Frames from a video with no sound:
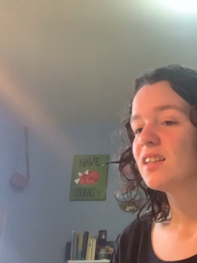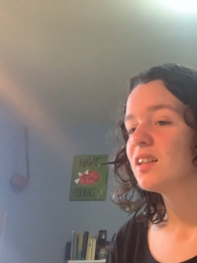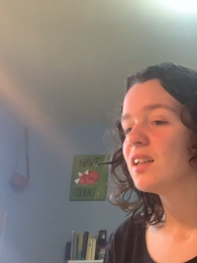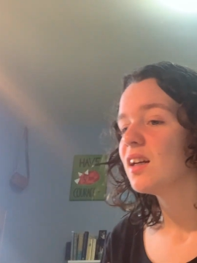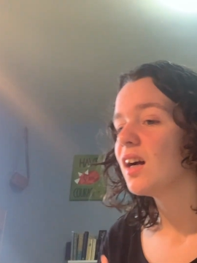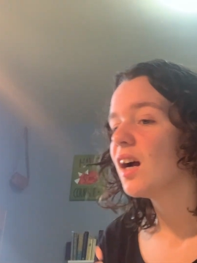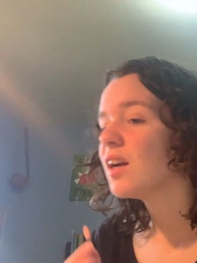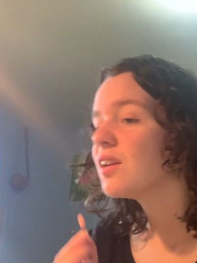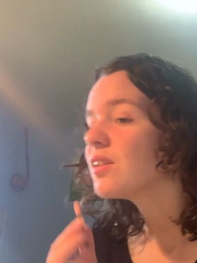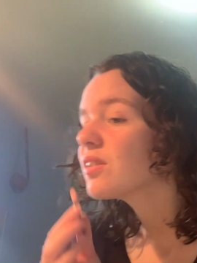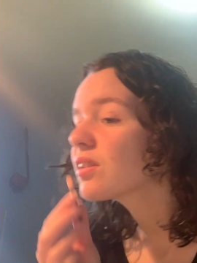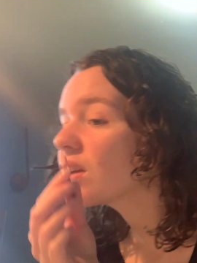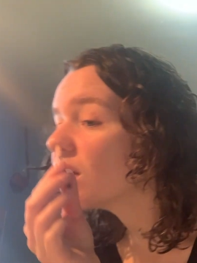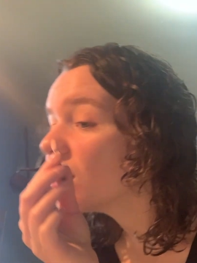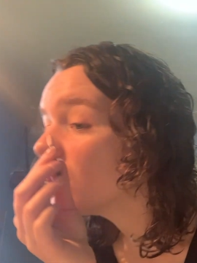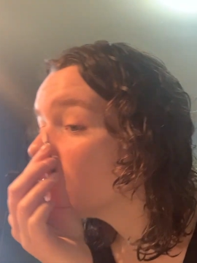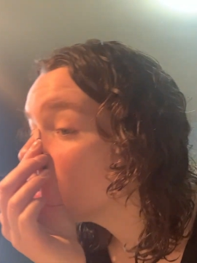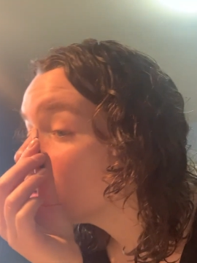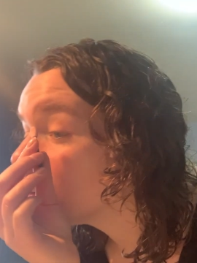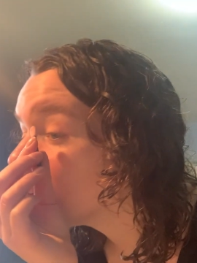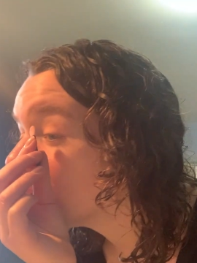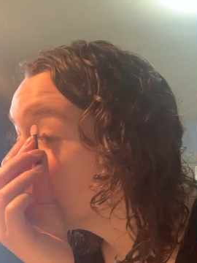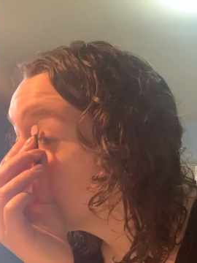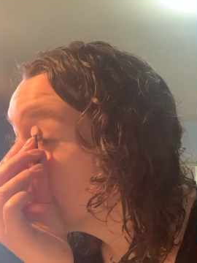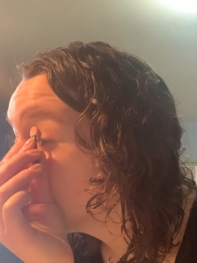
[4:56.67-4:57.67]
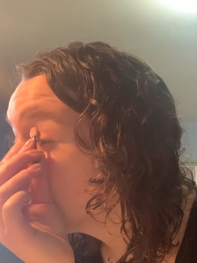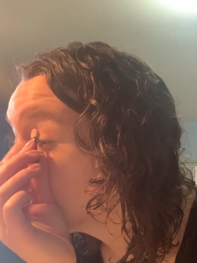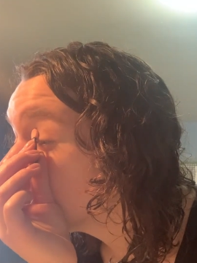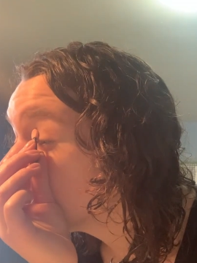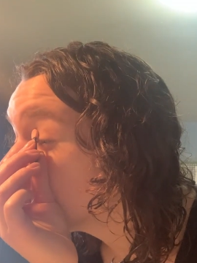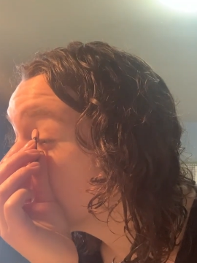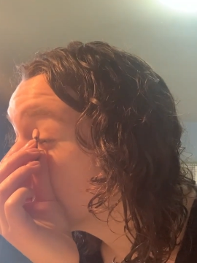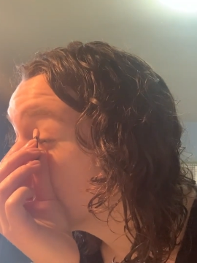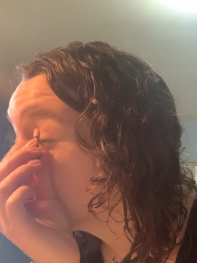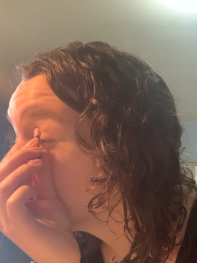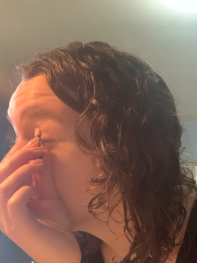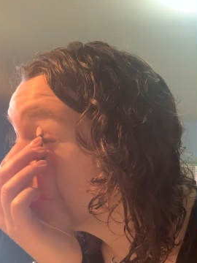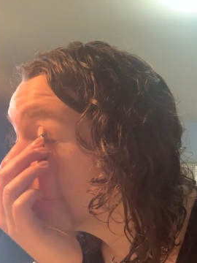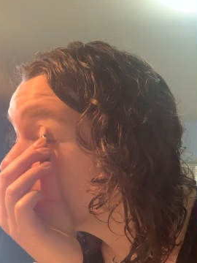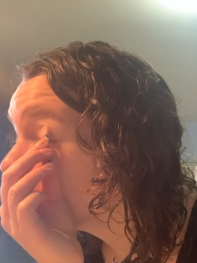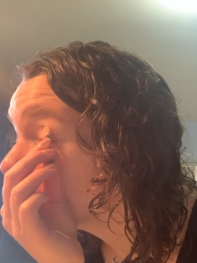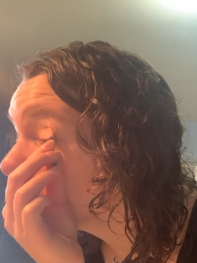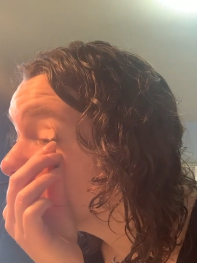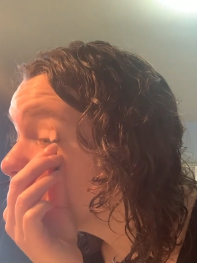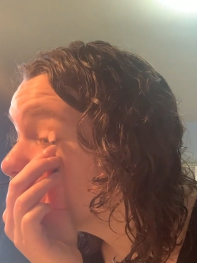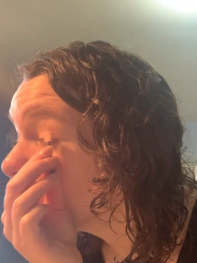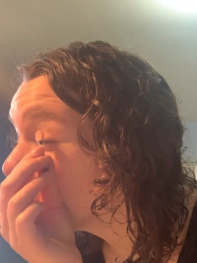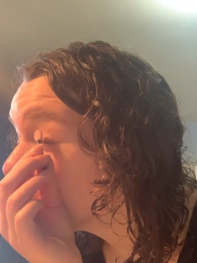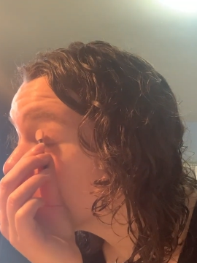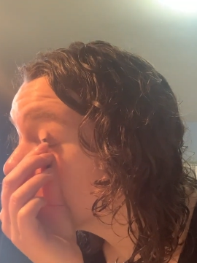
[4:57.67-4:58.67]
I just kind of do it, and then I'm like,
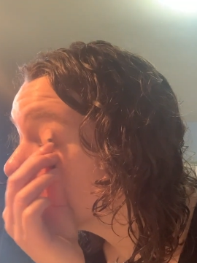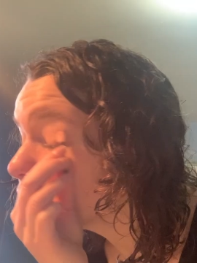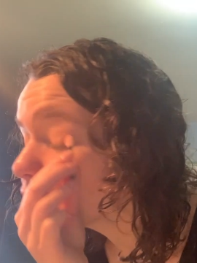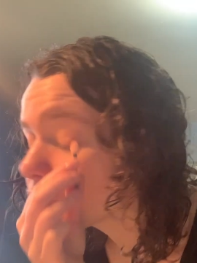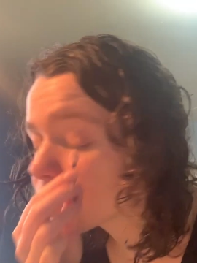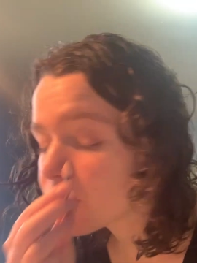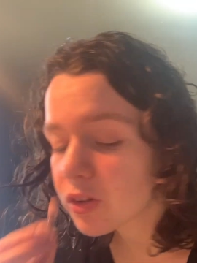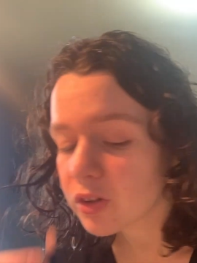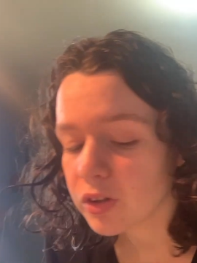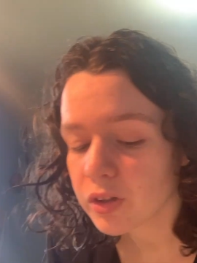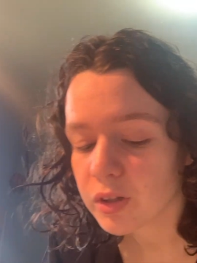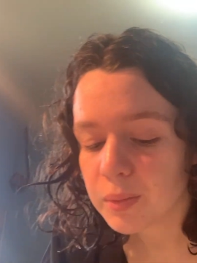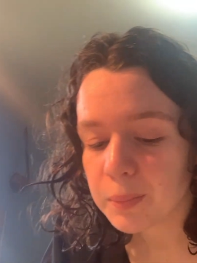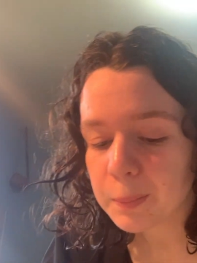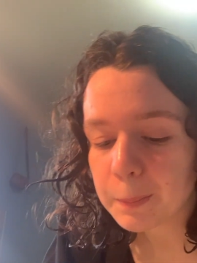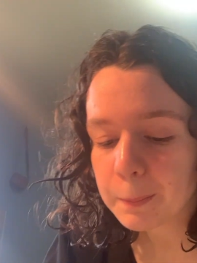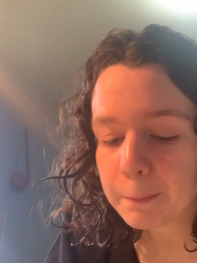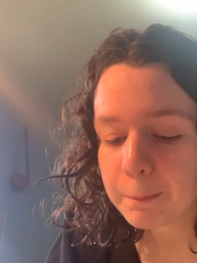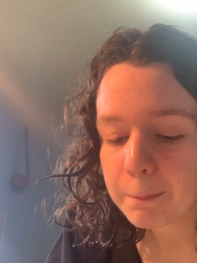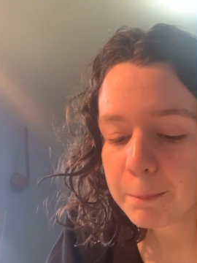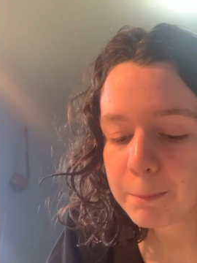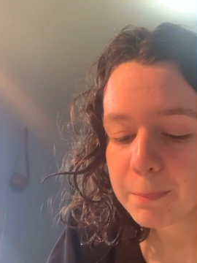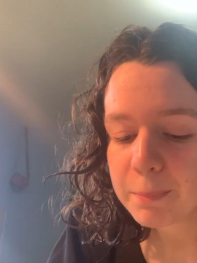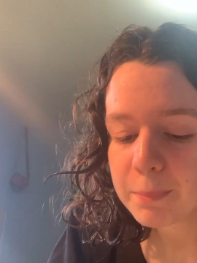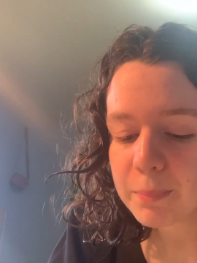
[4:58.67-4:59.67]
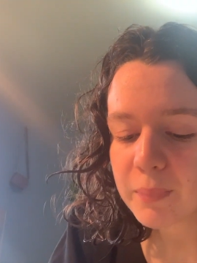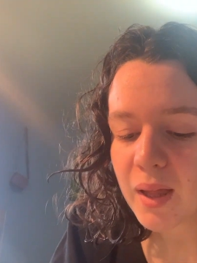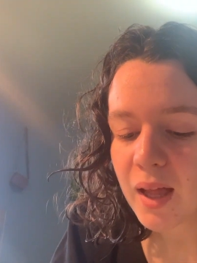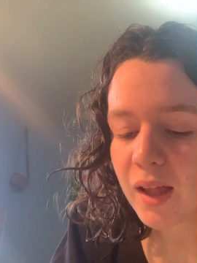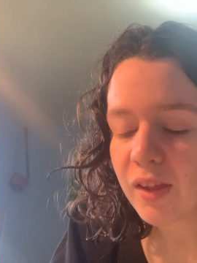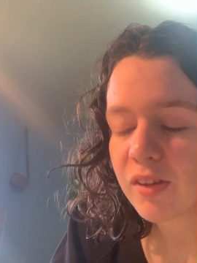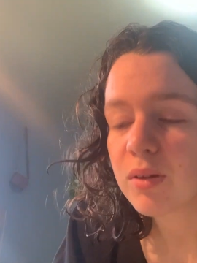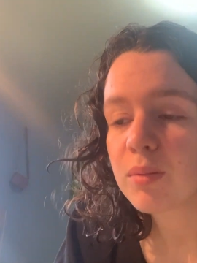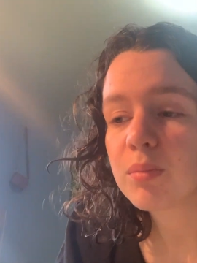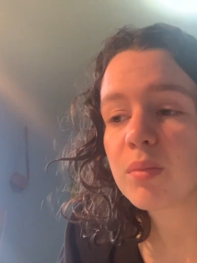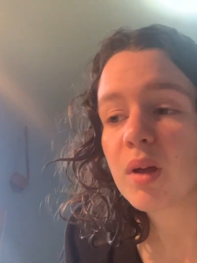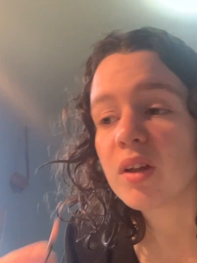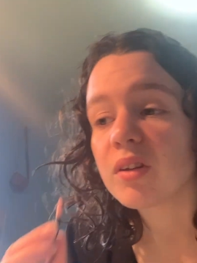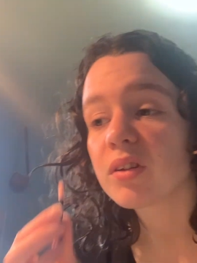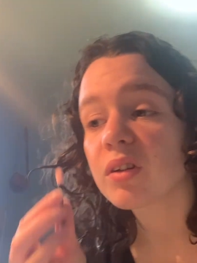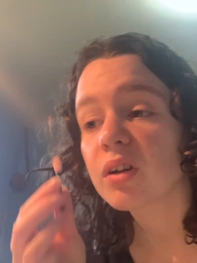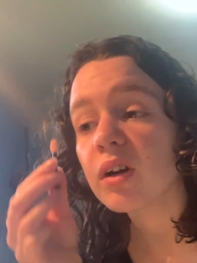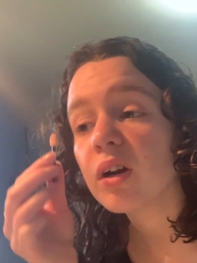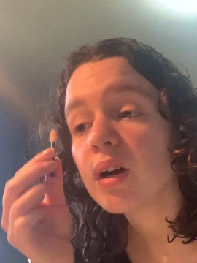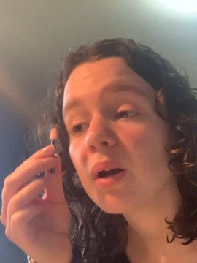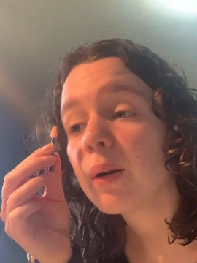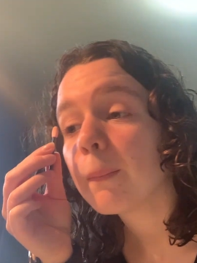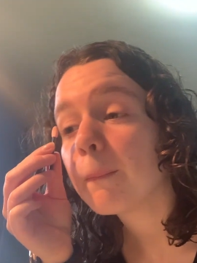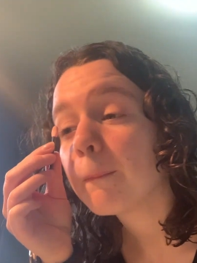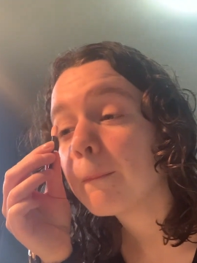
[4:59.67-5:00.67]
yep, looks good. add some
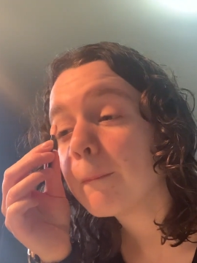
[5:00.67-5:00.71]
mascara.